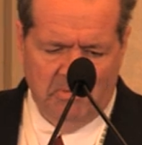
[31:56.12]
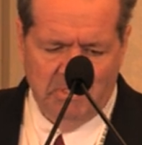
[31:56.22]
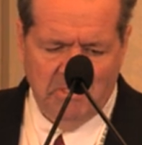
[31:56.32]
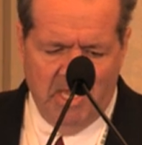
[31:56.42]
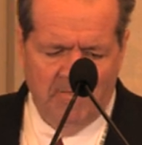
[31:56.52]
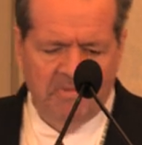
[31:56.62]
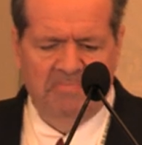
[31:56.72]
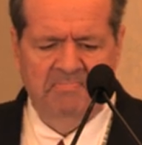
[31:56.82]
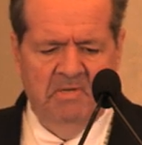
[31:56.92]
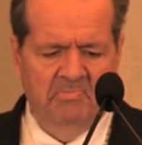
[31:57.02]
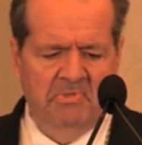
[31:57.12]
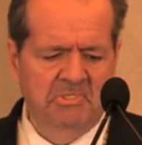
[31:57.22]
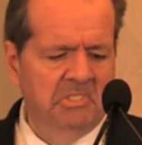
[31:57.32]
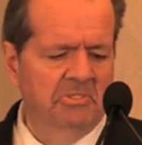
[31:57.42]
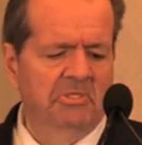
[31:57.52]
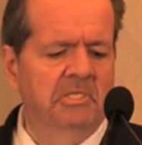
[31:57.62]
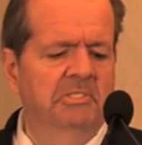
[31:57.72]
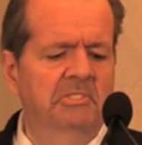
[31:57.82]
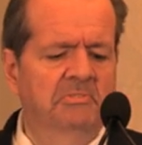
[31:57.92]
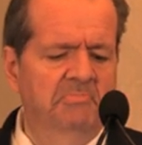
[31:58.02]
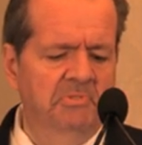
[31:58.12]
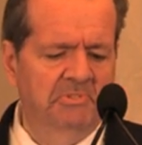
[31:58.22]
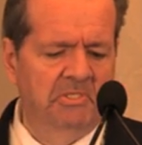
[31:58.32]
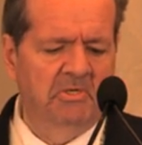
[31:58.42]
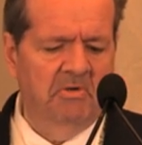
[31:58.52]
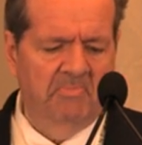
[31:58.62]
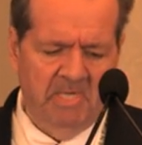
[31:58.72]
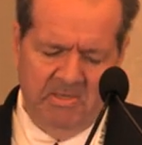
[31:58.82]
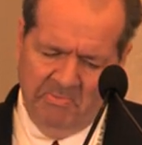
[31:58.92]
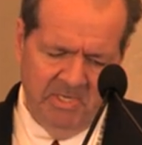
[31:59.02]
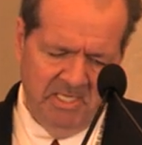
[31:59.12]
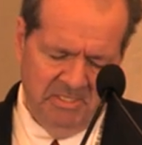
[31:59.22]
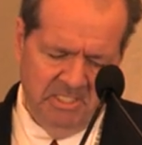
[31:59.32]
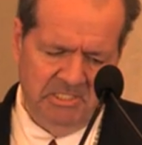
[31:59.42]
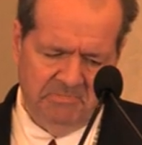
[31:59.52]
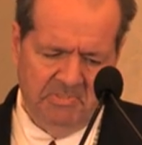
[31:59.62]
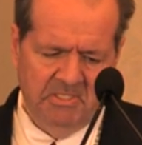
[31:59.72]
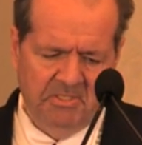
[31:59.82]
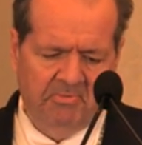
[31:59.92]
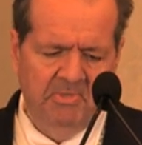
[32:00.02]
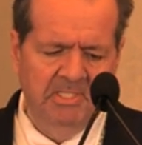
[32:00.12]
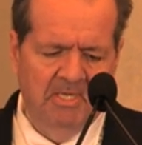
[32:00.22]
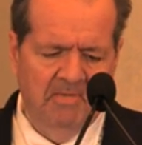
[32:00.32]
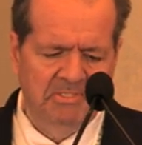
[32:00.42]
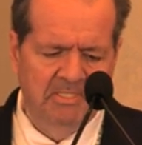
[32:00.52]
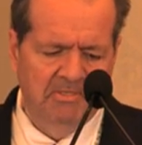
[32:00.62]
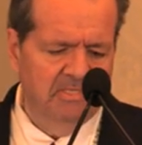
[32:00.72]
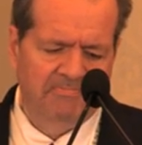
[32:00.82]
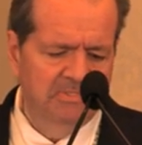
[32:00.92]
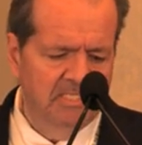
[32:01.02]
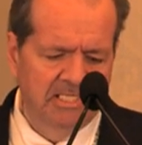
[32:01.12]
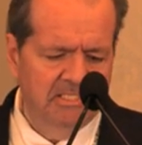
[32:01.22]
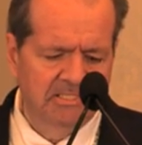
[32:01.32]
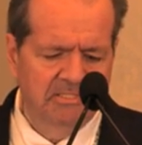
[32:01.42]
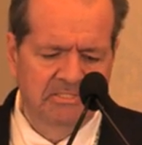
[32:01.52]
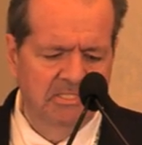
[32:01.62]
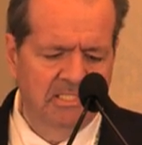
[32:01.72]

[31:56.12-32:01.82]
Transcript: when you have enough numbers, you can look at a distribution curve. This has been done 3 times now in different data sets, and you